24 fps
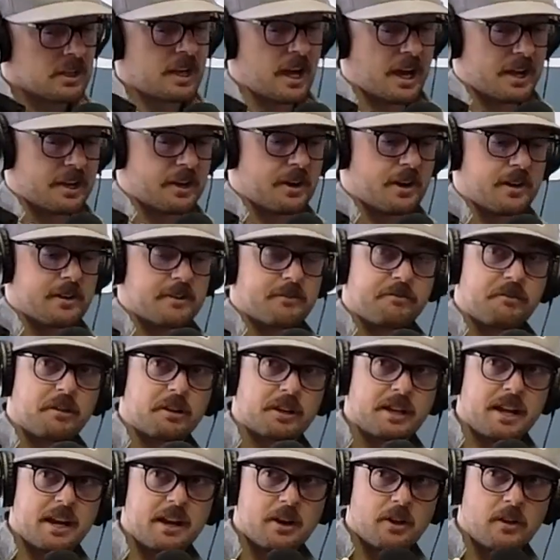got hurt for
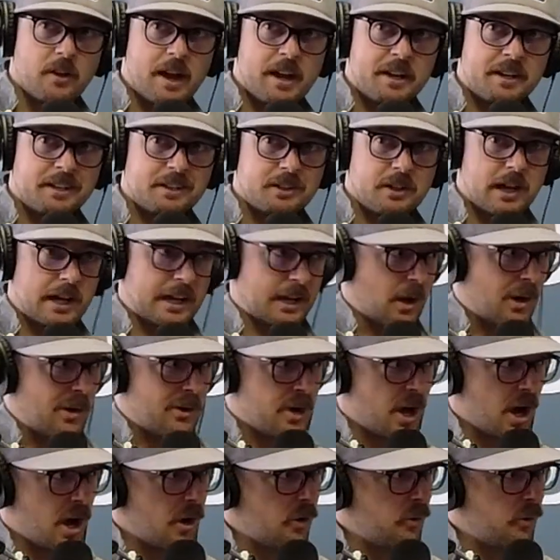Carolina. You're like, oh
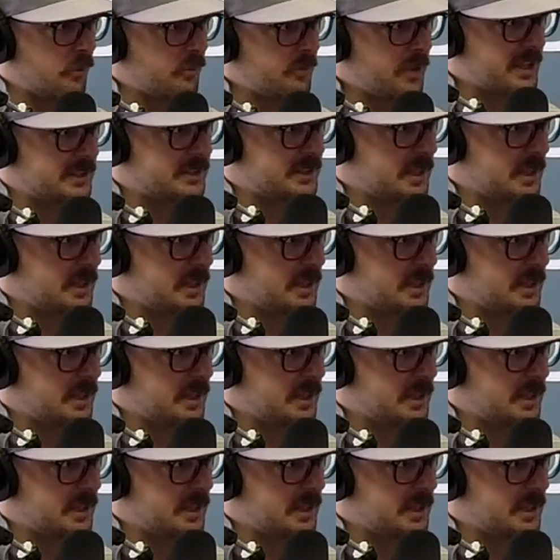no, that's